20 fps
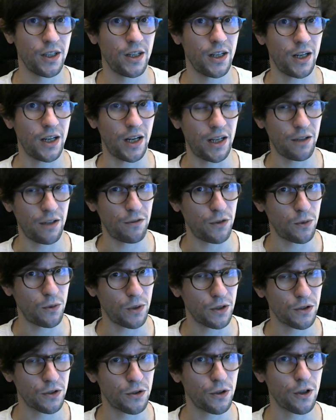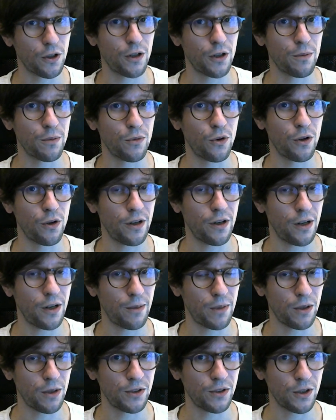And if you want to learn more
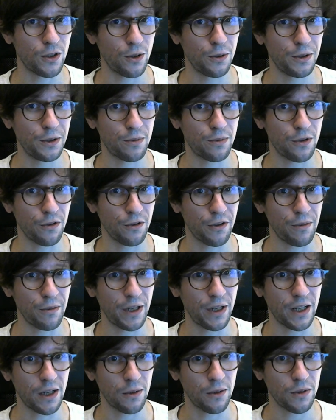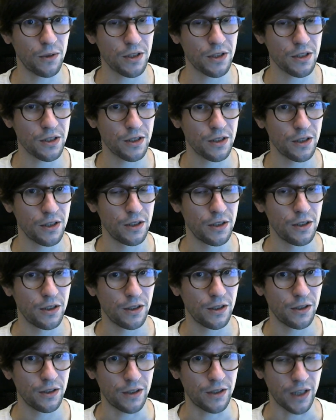about the Odin programming language,
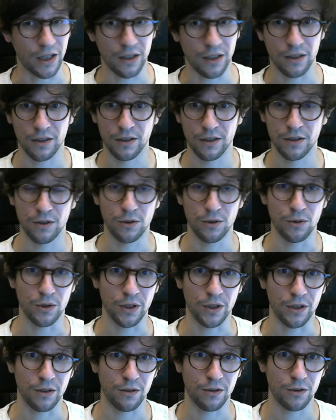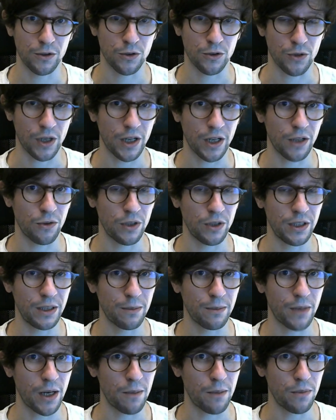then you can try reading
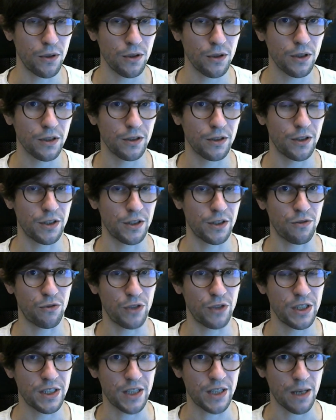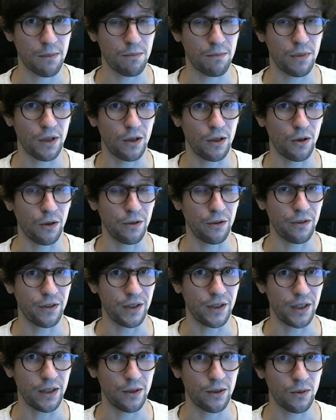my book. There's a free sample on
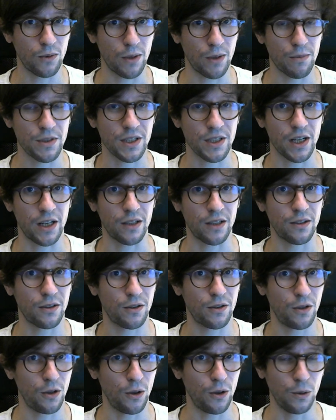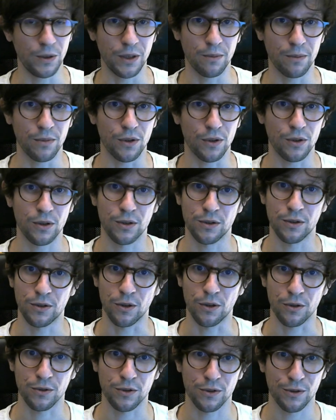the website
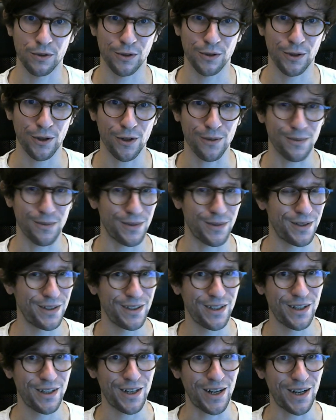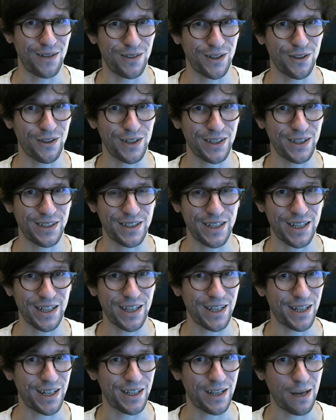odinbook.com. Have a great day
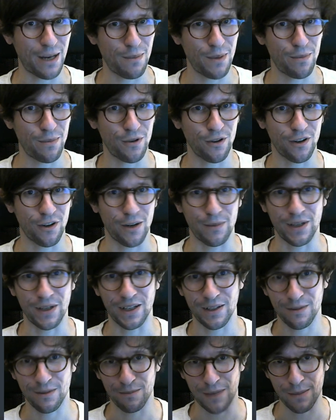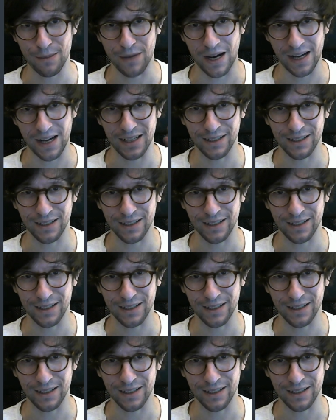and happy programming. Bye bye.